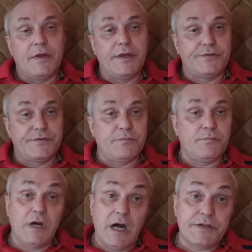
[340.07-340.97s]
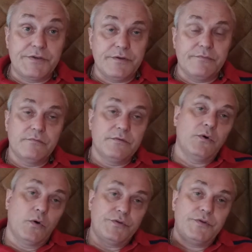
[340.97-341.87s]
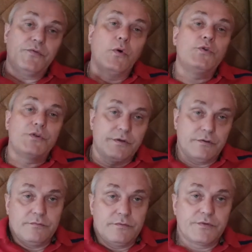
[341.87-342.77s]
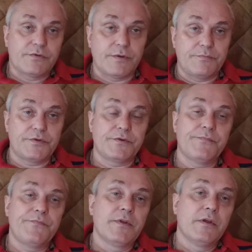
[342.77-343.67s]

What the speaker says: as the bhakti or devotional scripture,